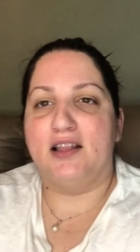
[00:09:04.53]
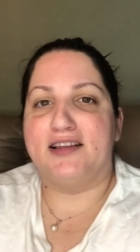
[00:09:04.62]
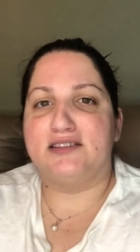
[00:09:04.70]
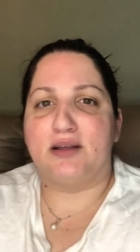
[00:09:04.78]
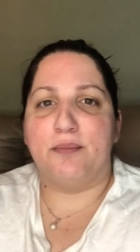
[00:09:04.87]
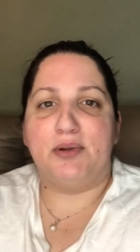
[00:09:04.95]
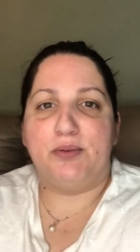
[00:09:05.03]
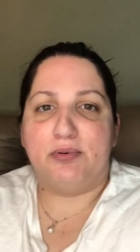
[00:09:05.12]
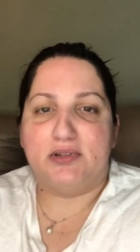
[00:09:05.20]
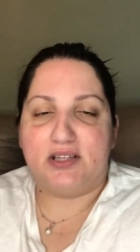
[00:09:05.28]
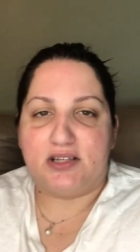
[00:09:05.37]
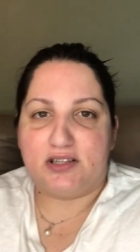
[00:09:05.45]
Like, some
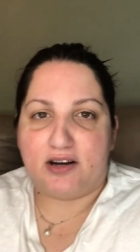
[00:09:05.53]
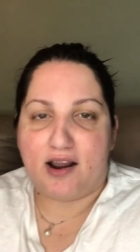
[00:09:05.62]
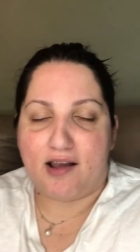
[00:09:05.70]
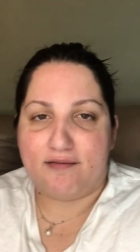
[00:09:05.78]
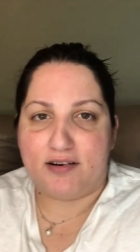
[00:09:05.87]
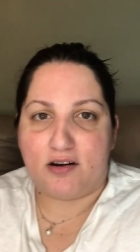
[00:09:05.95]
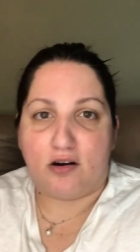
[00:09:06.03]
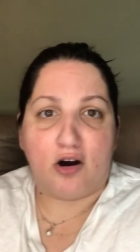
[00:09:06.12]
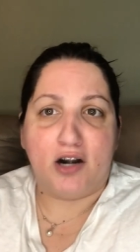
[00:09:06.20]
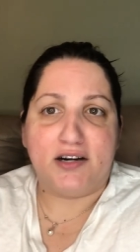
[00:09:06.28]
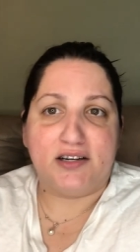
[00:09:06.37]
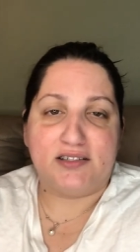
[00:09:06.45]
people think they're having a
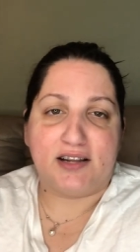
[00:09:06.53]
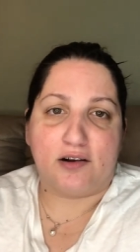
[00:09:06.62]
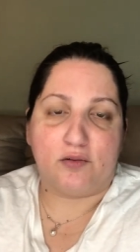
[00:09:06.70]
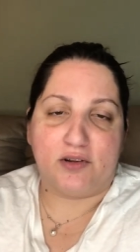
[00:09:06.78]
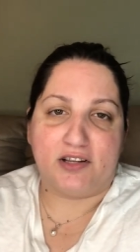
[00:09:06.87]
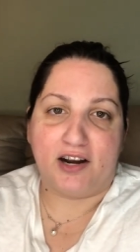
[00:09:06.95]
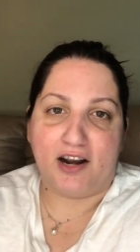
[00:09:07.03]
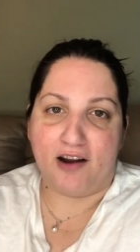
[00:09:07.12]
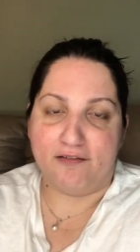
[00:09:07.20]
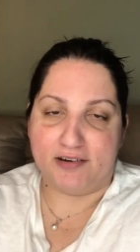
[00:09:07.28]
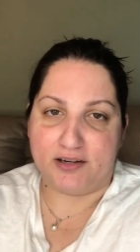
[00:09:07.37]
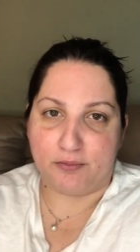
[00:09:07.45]
heart attack when they're
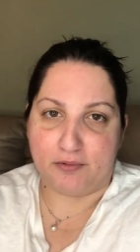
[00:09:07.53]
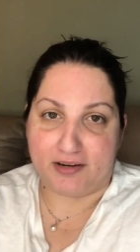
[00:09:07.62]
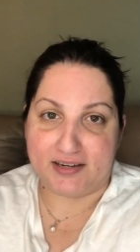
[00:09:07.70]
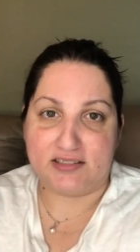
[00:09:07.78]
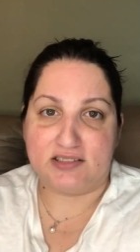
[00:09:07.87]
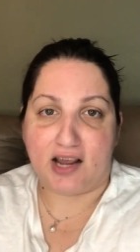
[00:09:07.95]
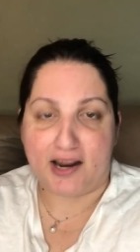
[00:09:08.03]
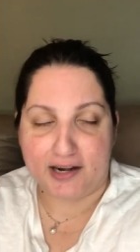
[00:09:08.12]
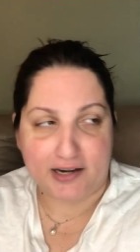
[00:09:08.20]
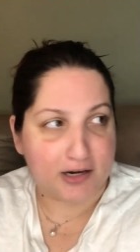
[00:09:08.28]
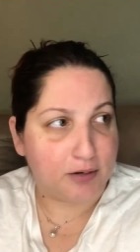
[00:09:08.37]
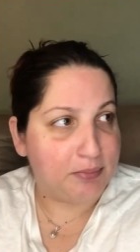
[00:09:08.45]
having an
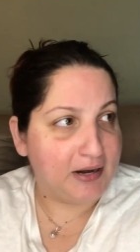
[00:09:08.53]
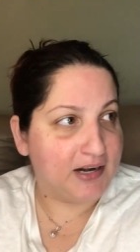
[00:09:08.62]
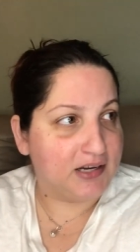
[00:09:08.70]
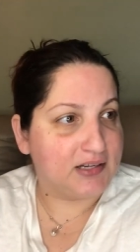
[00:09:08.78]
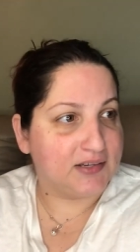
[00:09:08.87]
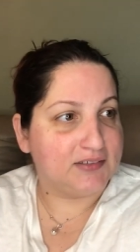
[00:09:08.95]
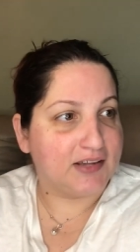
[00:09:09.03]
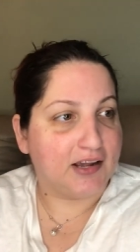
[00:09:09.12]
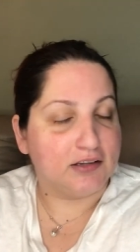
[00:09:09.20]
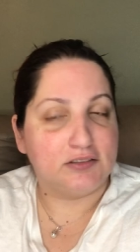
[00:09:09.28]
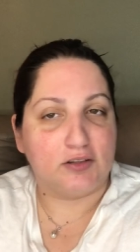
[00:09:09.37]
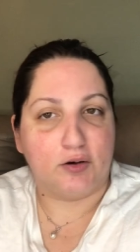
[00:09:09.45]
anxiety or panic
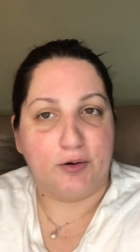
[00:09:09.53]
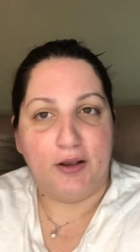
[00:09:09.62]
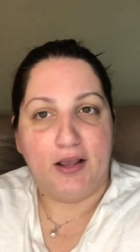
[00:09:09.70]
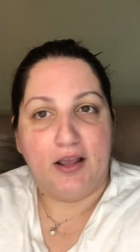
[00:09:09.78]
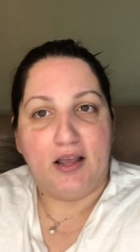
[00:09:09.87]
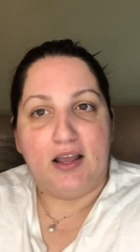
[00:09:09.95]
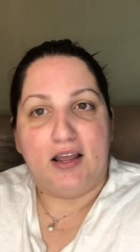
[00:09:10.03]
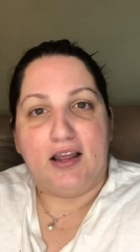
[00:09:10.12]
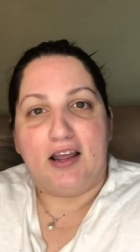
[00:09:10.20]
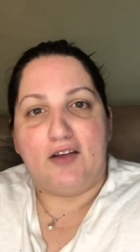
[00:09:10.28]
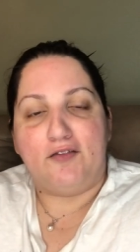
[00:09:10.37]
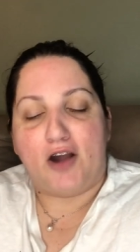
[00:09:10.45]
attack. So
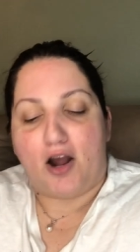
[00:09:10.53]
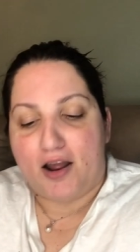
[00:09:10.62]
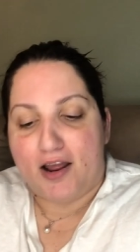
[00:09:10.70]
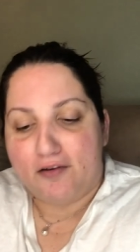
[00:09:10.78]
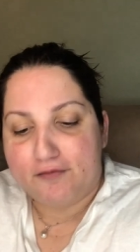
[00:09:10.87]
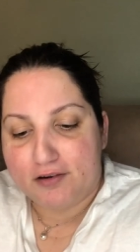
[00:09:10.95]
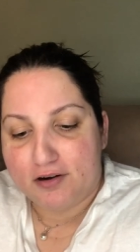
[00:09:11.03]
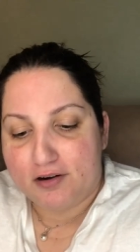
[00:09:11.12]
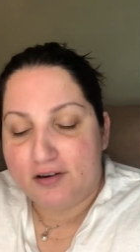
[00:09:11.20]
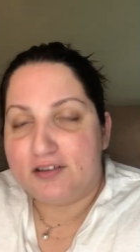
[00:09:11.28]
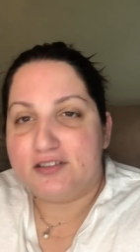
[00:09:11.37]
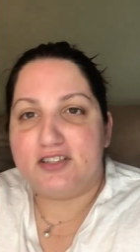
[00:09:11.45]
if y'all
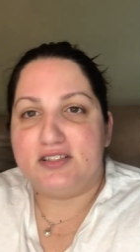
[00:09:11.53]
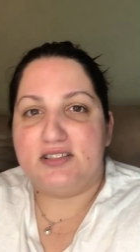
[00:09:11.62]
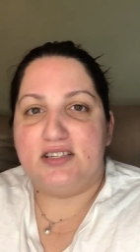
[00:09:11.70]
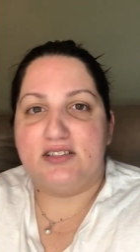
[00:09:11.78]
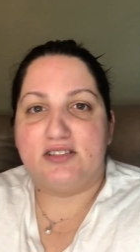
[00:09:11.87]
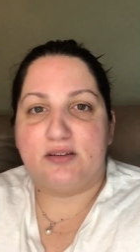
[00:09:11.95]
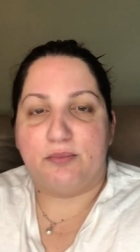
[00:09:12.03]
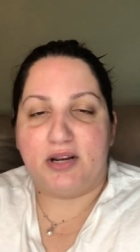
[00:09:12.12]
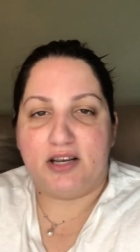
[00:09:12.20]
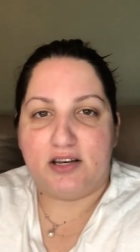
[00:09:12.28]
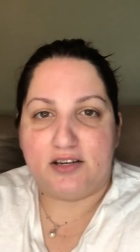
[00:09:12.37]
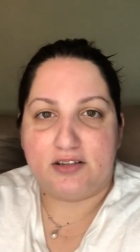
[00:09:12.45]
ever just need
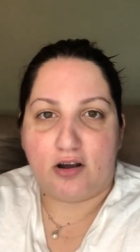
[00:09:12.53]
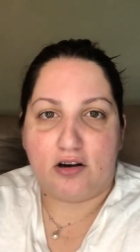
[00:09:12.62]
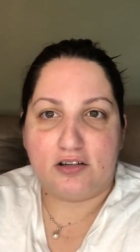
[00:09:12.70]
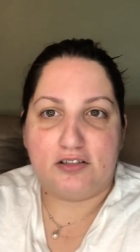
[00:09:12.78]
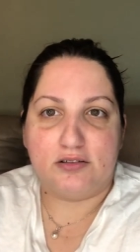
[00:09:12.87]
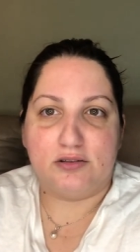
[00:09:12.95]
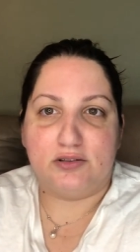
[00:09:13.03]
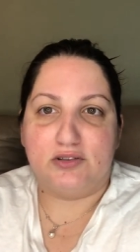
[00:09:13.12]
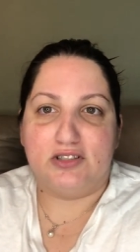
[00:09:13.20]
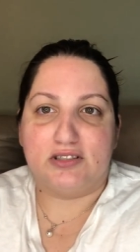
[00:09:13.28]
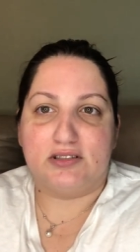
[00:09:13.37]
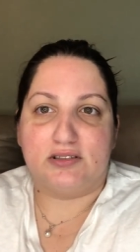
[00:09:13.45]
somebody to talk to,
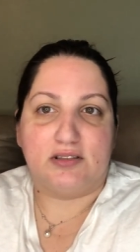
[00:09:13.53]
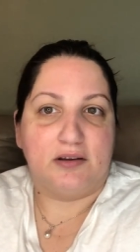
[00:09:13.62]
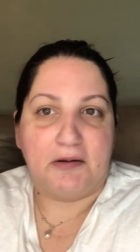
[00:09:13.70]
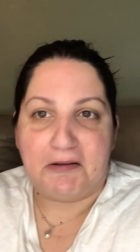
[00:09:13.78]
just,